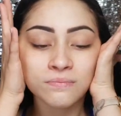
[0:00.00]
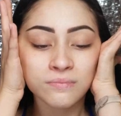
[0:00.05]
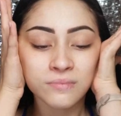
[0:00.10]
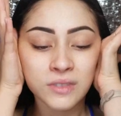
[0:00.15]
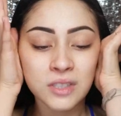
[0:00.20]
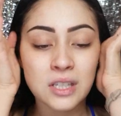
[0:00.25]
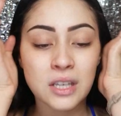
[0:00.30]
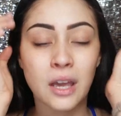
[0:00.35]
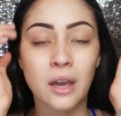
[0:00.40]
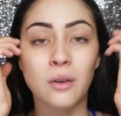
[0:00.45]

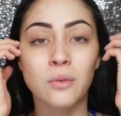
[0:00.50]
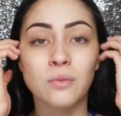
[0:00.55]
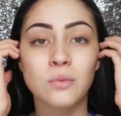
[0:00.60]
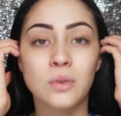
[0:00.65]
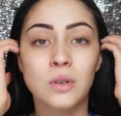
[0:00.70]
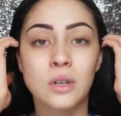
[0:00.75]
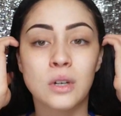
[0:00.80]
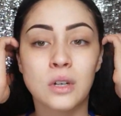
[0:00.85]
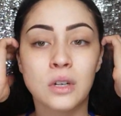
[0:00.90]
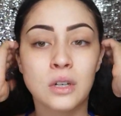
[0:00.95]
to get
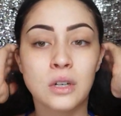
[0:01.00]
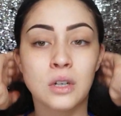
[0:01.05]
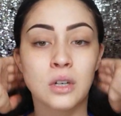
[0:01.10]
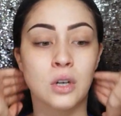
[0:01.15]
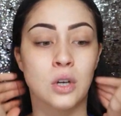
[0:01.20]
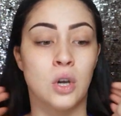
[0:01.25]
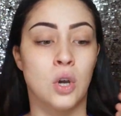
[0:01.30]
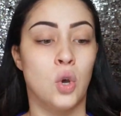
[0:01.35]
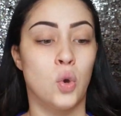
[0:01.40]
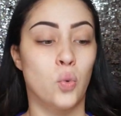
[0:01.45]

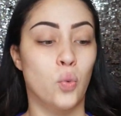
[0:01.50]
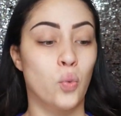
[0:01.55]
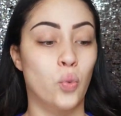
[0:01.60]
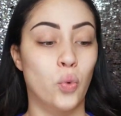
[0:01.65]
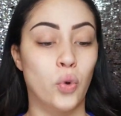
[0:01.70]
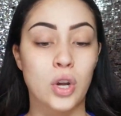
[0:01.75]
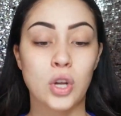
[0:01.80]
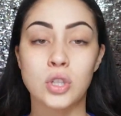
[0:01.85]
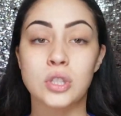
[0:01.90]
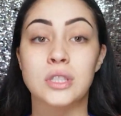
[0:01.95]
real